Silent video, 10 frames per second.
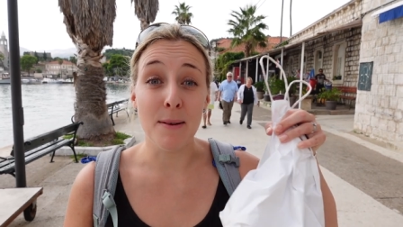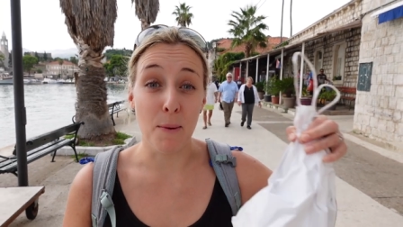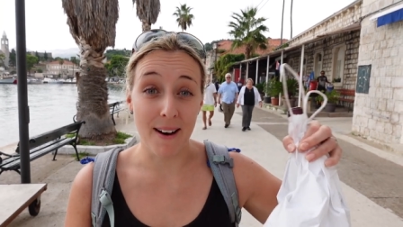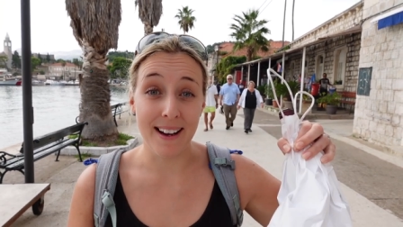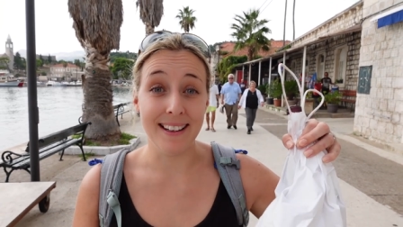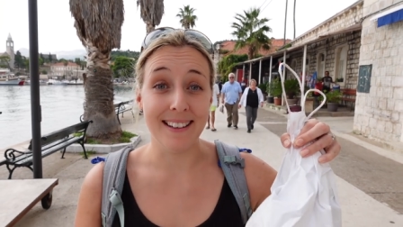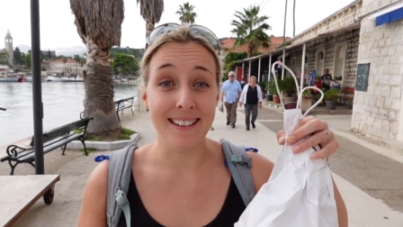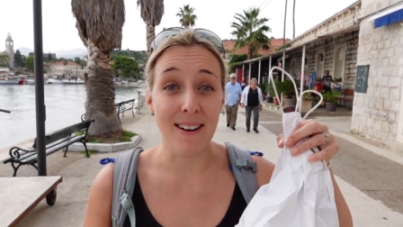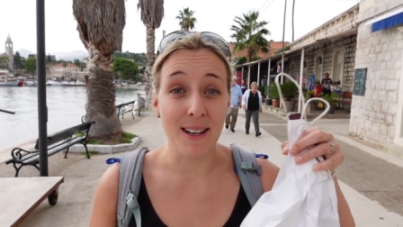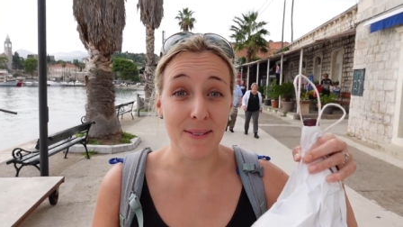the wine
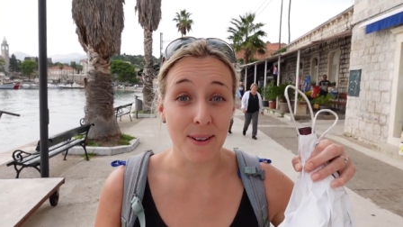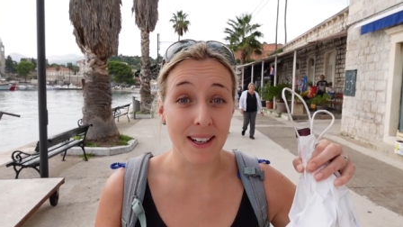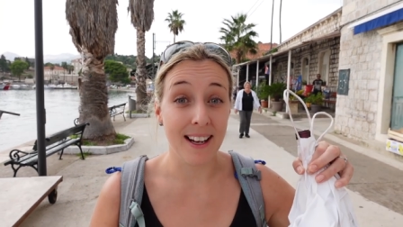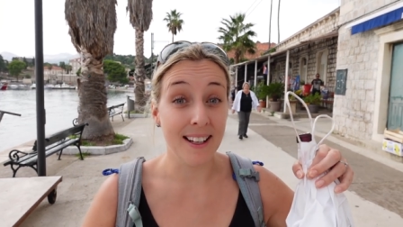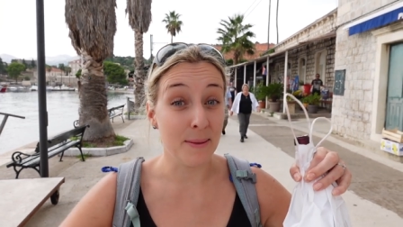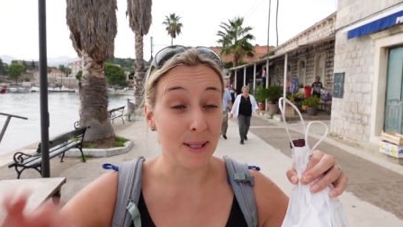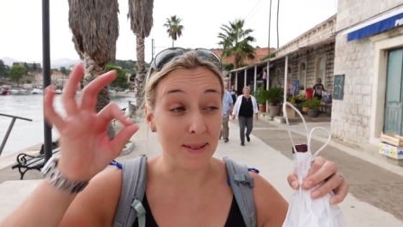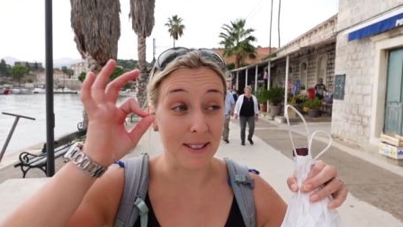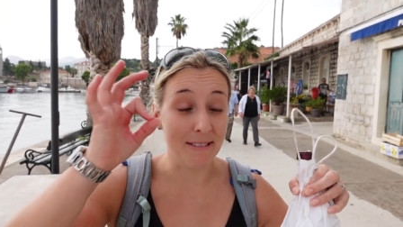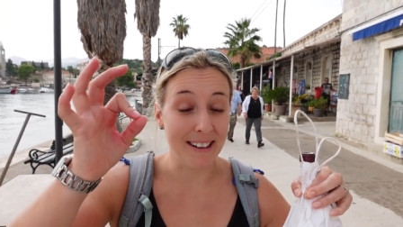and olive oil island, which
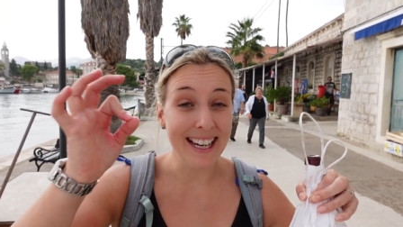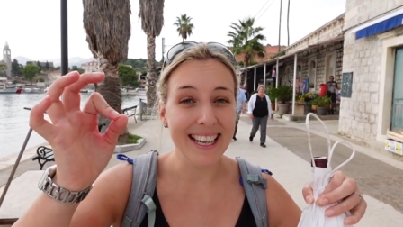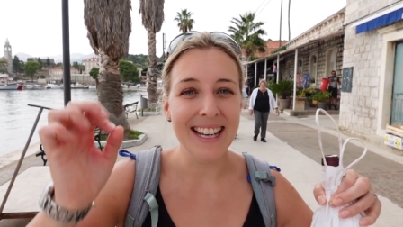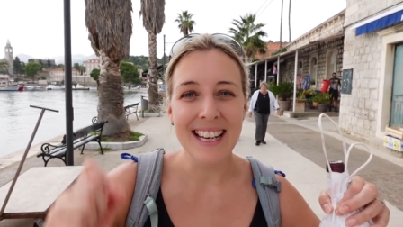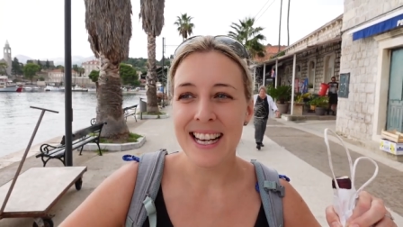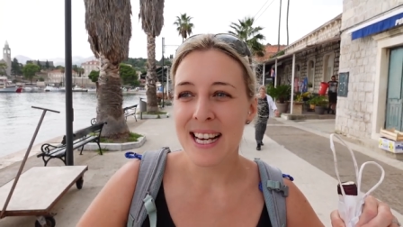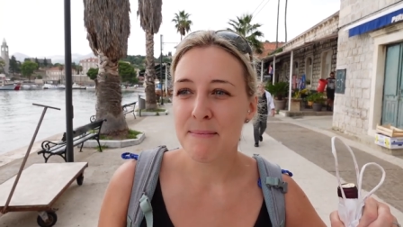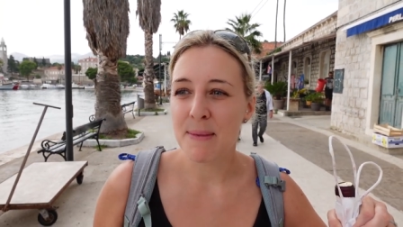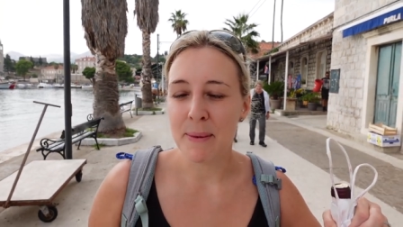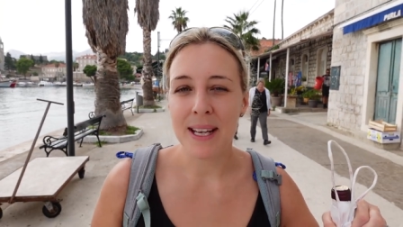was great,
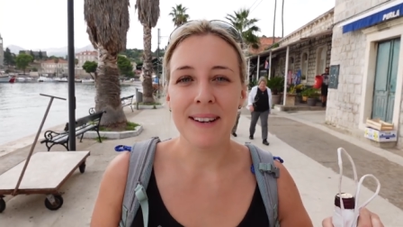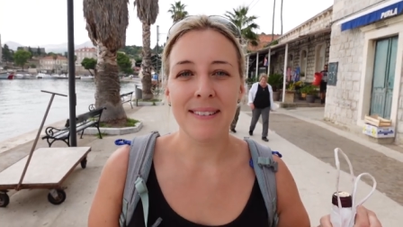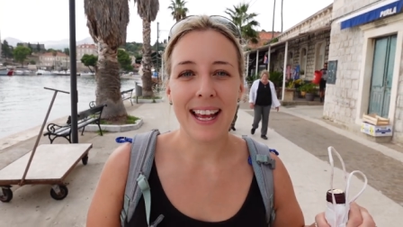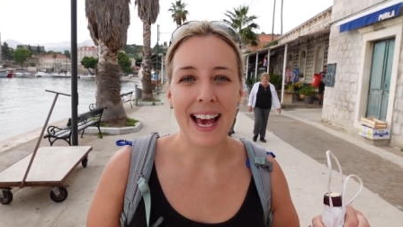but we only